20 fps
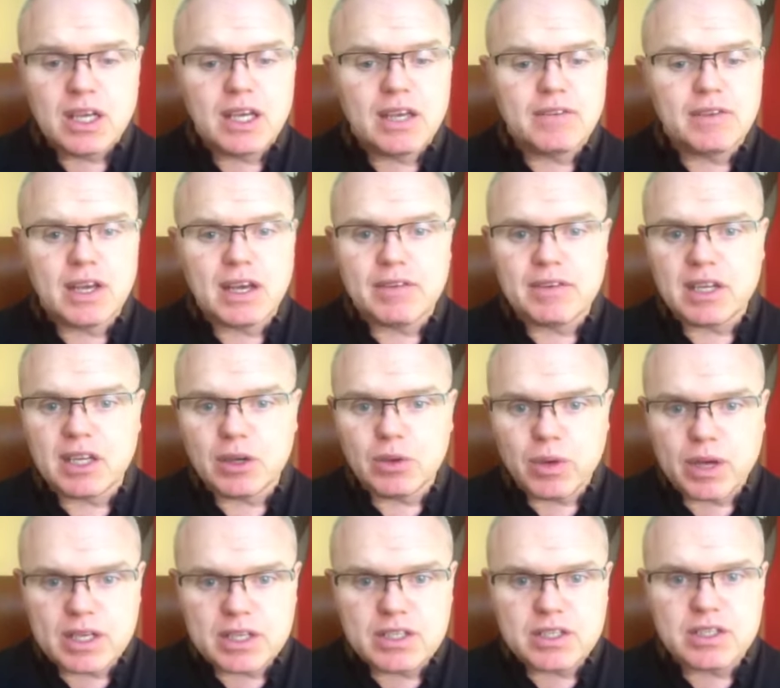If you have any
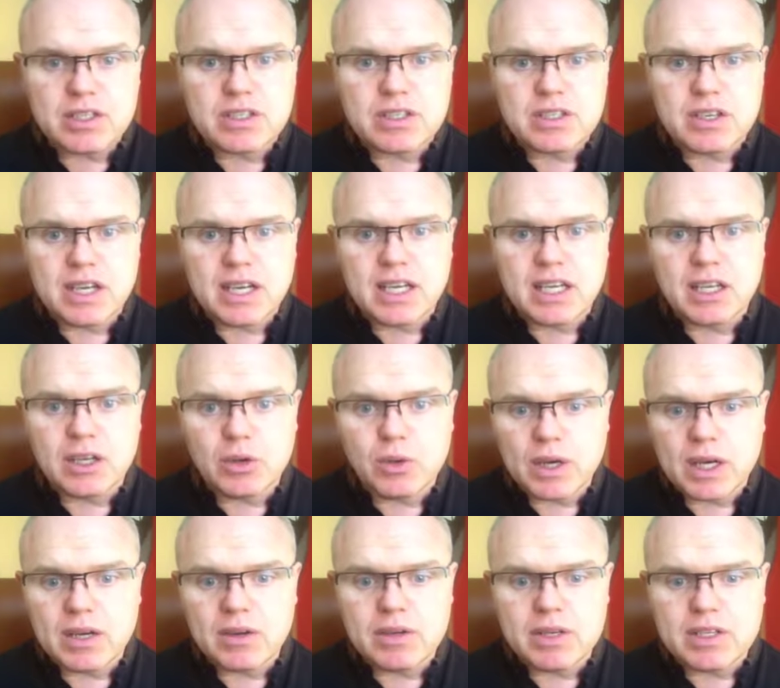questions or any
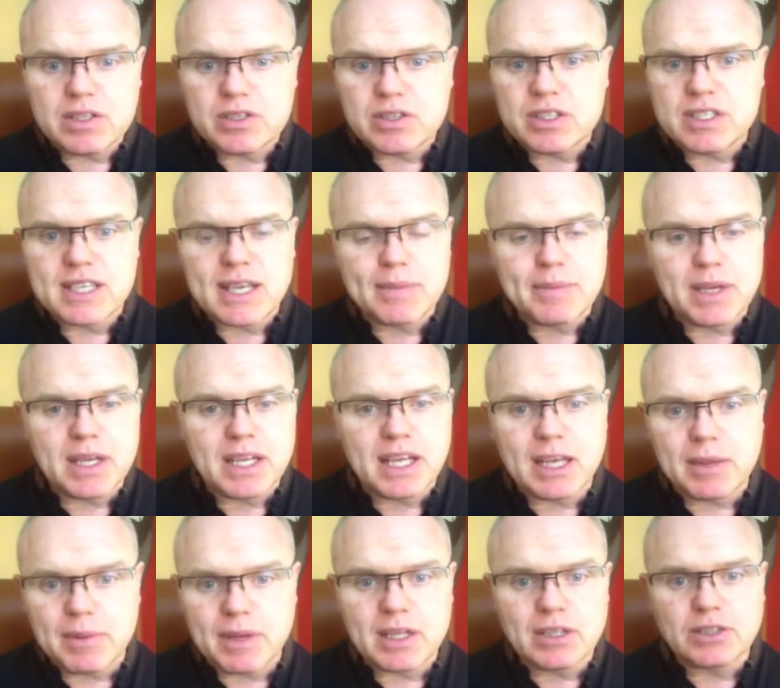queries, just send me an
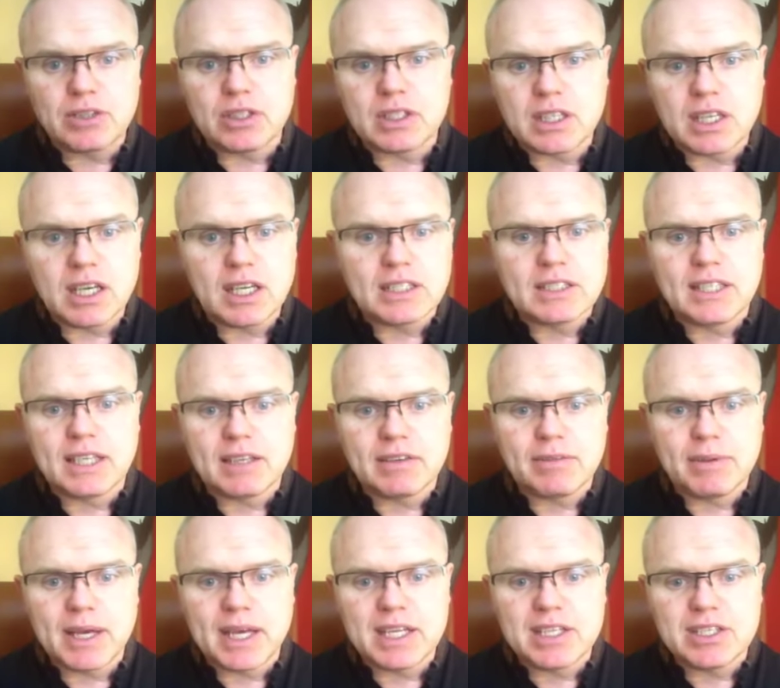email through the contact
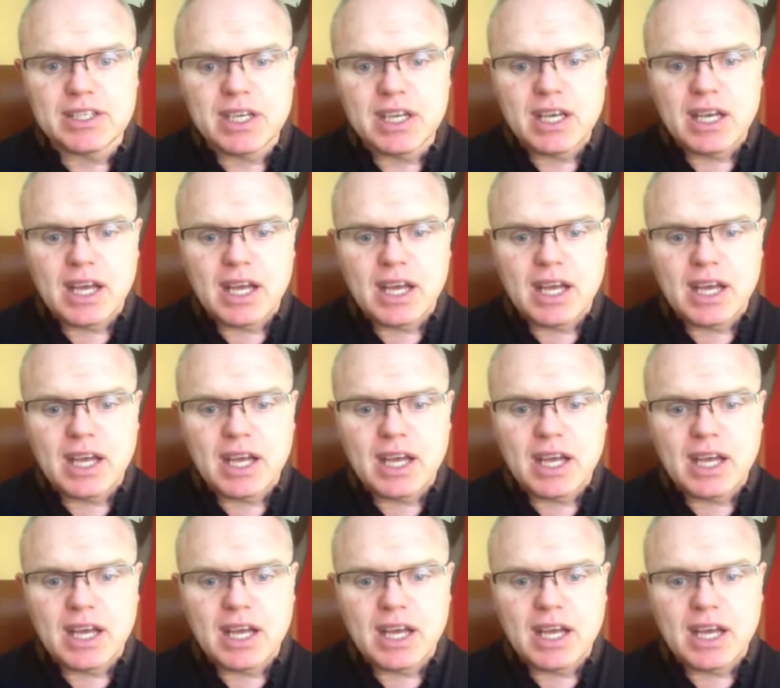page.